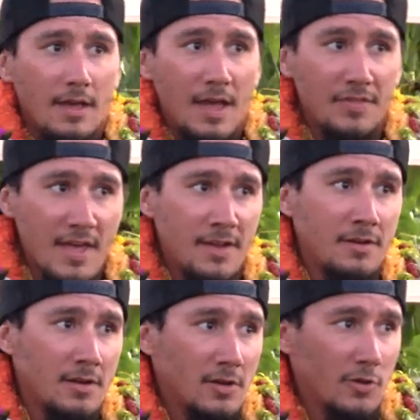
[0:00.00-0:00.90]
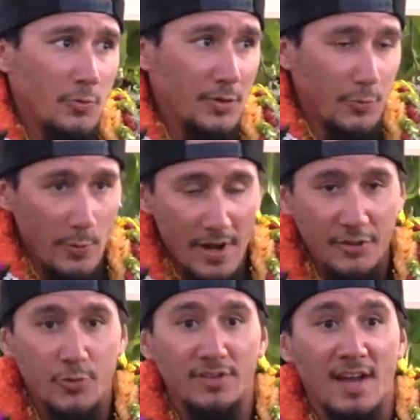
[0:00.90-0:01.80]
And then we, we went
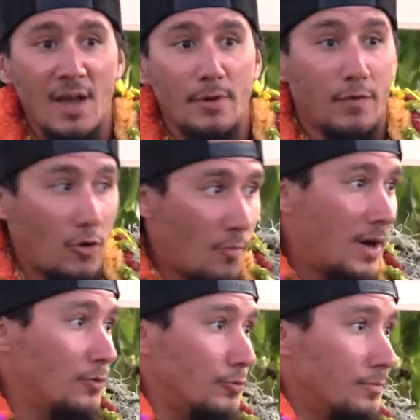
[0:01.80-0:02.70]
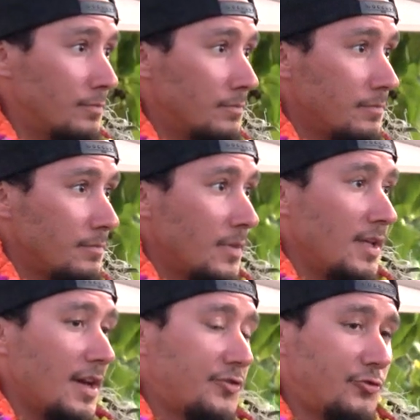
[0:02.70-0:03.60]
into a time of ho'omalu,
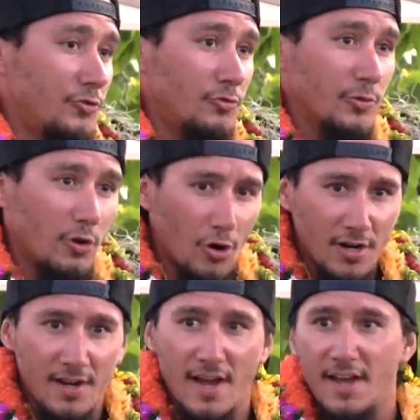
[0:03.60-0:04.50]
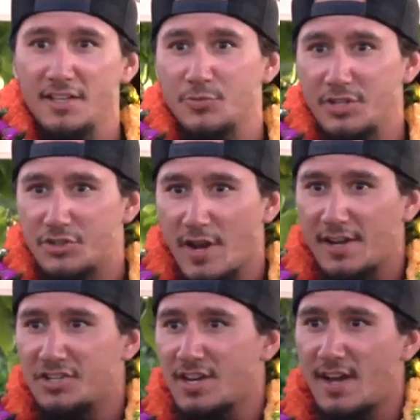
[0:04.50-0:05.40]
yeah, to reorganize,
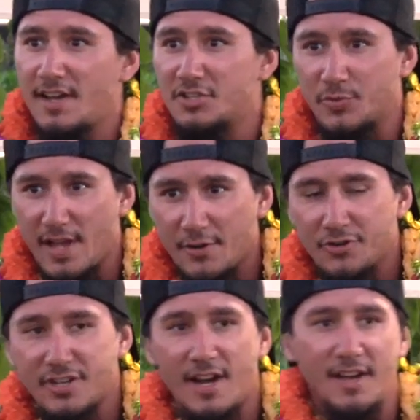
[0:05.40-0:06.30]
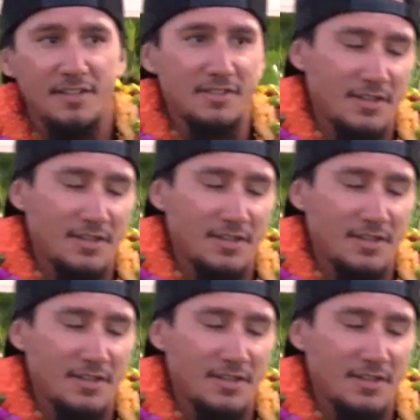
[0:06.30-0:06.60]
re-strategize, re-energize,